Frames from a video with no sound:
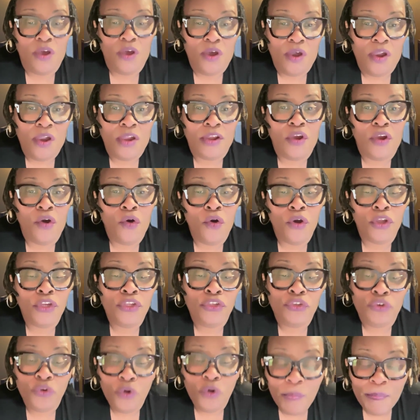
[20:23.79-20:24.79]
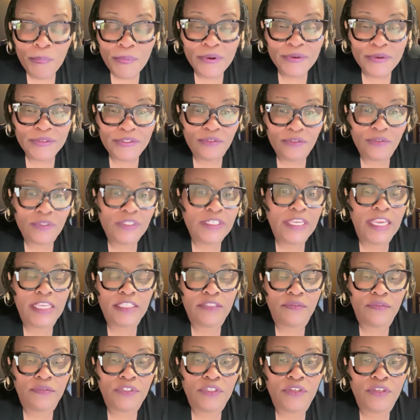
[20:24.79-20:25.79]
on your personal
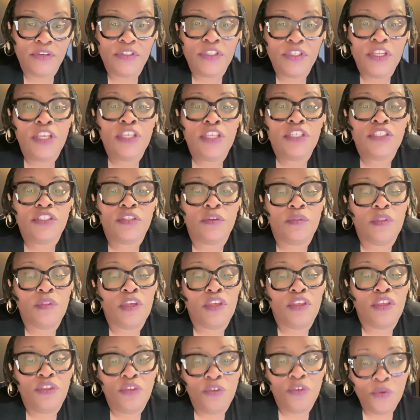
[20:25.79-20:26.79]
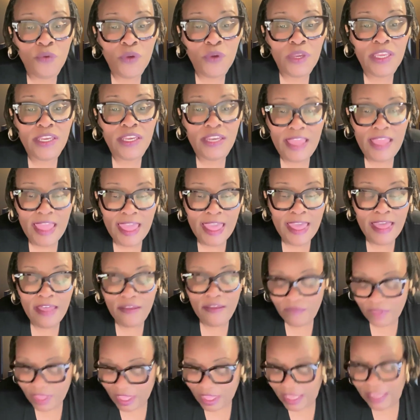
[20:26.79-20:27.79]
tax return so that you can
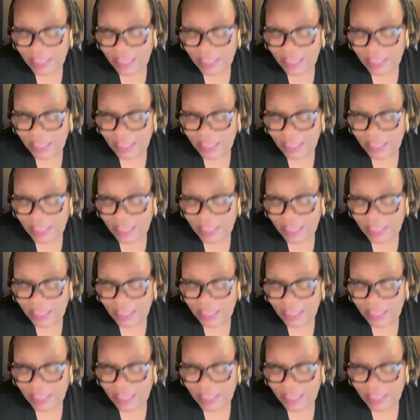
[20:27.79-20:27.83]
have